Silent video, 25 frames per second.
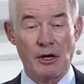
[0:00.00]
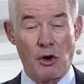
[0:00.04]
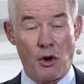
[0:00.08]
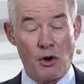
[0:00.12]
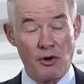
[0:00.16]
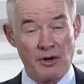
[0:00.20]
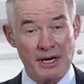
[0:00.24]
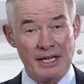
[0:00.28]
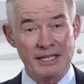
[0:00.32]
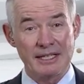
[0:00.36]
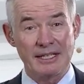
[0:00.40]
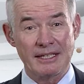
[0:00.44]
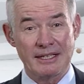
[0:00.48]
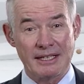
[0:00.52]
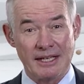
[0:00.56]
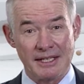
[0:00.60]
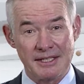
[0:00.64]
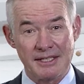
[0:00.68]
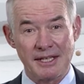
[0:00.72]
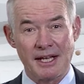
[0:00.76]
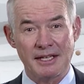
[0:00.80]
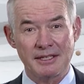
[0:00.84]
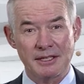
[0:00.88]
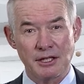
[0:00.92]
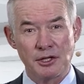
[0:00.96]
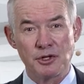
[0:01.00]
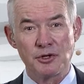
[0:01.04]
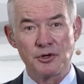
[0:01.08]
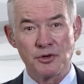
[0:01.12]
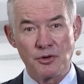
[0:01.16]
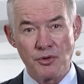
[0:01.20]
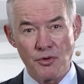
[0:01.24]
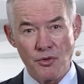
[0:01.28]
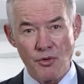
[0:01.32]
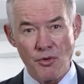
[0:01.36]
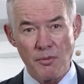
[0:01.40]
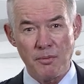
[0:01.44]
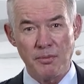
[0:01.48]
already an exciting
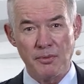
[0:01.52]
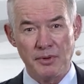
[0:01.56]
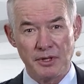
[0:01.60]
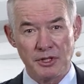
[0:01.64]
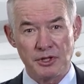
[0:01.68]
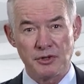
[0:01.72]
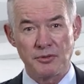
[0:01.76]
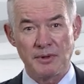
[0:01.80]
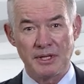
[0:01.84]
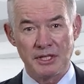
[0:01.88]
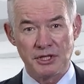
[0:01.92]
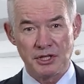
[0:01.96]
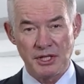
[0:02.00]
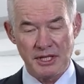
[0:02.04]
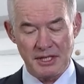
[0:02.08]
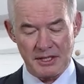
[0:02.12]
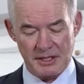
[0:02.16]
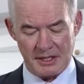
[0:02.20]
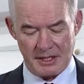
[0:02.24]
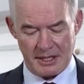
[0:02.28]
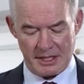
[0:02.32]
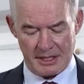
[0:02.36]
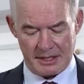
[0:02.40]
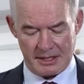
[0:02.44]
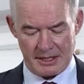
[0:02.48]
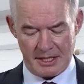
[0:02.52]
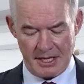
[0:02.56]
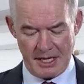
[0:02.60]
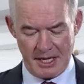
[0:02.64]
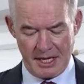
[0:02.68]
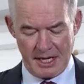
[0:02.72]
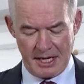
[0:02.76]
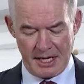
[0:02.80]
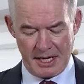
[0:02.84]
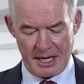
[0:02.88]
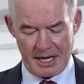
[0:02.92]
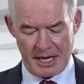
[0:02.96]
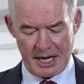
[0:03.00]
group which registered,
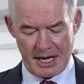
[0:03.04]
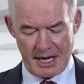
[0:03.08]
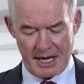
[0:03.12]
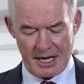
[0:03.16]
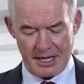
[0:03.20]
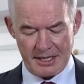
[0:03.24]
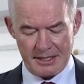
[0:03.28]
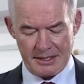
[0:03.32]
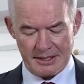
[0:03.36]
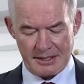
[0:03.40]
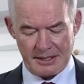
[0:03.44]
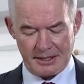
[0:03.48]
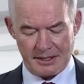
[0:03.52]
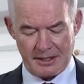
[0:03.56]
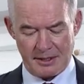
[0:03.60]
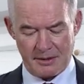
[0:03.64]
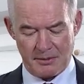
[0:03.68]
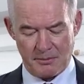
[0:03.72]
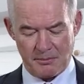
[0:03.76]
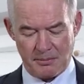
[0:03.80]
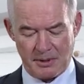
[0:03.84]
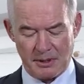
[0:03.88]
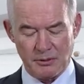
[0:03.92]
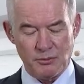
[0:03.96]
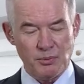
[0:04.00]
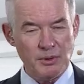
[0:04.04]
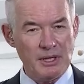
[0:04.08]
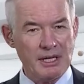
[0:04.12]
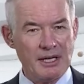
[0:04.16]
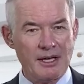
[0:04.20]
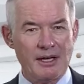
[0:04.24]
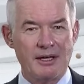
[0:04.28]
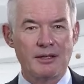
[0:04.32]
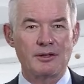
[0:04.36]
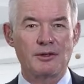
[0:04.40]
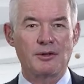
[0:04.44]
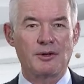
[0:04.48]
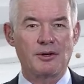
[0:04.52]
but we
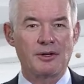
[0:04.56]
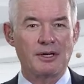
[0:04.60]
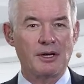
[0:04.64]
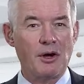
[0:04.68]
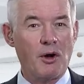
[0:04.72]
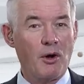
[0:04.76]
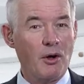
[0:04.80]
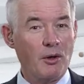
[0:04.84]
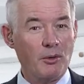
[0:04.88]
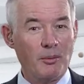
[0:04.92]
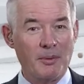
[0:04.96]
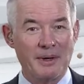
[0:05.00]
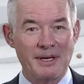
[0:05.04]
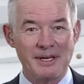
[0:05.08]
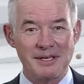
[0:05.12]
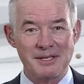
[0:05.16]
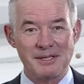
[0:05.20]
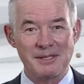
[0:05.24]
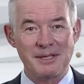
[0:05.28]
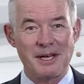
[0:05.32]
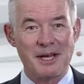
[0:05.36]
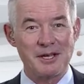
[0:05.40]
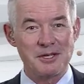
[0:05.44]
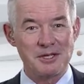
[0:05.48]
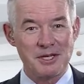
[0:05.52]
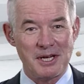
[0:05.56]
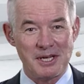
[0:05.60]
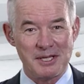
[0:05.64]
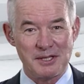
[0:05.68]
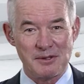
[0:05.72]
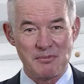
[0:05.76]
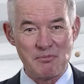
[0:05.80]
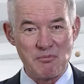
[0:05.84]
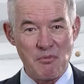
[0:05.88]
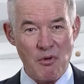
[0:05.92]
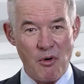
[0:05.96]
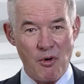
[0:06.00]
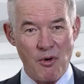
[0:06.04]
can always
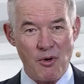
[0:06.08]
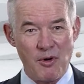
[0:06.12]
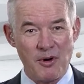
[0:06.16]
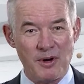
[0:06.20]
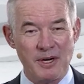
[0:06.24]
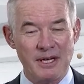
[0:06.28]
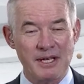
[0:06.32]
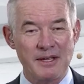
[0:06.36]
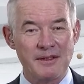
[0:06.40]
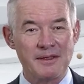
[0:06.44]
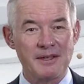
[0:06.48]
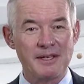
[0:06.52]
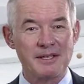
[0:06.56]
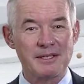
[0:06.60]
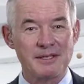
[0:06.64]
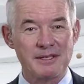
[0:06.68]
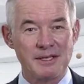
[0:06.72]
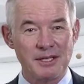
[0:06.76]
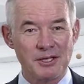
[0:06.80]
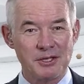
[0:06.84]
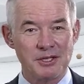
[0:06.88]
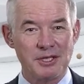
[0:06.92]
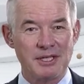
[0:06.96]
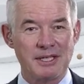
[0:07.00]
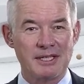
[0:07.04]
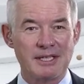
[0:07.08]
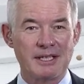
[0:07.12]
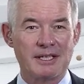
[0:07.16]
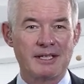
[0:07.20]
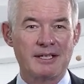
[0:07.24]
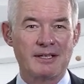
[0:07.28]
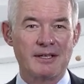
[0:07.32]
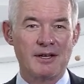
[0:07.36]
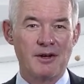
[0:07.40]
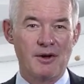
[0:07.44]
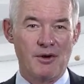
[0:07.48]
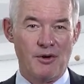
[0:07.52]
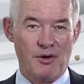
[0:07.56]
digest more in this
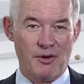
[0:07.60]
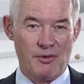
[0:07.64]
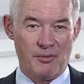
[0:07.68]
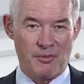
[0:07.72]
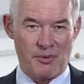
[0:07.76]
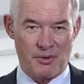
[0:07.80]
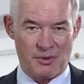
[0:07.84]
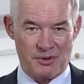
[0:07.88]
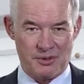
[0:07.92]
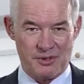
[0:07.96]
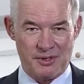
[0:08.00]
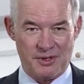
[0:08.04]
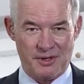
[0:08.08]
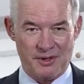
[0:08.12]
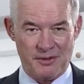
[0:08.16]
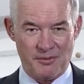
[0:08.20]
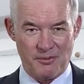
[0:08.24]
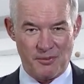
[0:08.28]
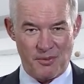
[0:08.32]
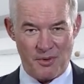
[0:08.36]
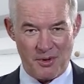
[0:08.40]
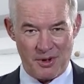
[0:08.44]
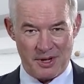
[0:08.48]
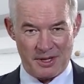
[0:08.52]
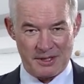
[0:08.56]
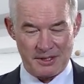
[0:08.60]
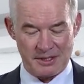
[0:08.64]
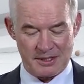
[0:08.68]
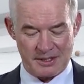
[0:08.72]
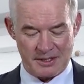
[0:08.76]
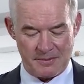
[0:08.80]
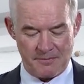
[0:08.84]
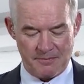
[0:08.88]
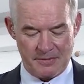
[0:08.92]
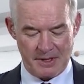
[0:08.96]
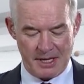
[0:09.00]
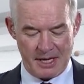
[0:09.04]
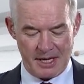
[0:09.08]
digital or virtual world.
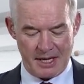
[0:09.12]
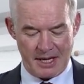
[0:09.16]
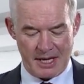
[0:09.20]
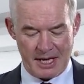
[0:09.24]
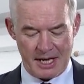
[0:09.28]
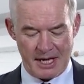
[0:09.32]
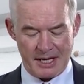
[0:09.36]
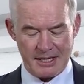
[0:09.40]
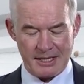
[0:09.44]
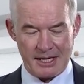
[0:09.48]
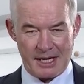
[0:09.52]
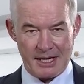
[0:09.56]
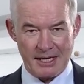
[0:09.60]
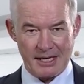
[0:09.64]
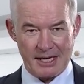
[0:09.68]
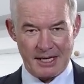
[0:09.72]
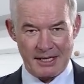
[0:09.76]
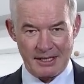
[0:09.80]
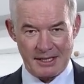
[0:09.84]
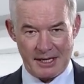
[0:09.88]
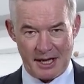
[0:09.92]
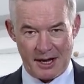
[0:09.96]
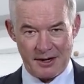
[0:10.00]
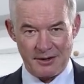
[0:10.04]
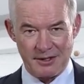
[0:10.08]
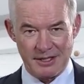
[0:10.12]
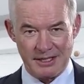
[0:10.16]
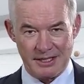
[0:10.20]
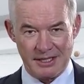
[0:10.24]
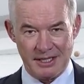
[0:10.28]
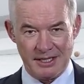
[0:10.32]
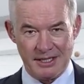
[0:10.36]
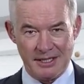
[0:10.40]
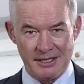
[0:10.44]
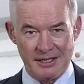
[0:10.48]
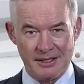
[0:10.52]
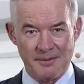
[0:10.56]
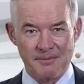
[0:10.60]
And I can
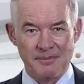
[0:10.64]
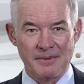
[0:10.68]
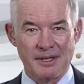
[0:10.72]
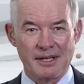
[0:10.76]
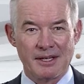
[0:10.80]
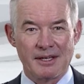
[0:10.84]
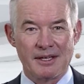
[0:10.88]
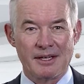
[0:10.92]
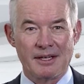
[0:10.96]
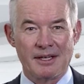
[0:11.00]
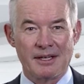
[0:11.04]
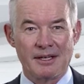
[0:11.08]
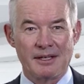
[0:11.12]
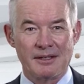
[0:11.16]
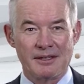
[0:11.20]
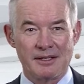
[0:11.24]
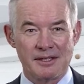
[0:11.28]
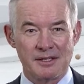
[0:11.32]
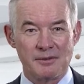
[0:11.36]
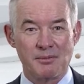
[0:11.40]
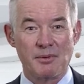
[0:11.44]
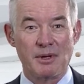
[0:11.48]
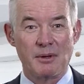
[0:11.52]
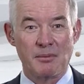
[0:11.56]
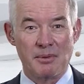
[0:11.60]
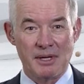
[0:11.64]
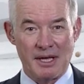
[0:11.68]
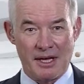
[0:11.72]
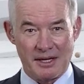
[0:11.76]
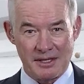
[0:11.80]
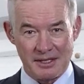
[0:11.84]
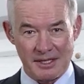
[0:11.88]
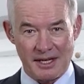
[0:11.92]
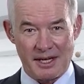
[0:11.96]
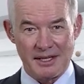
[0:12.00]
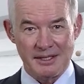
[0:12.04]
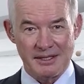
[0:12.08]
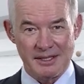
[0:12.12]
guarantee this will be
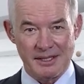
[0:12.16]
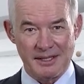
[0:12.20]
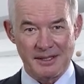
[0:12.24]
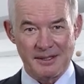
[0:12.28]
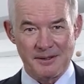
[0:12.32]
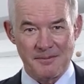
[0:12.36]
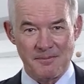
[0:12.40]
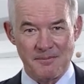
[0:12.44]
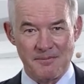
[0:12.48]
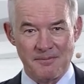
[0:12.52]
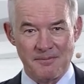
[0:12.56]
exciting.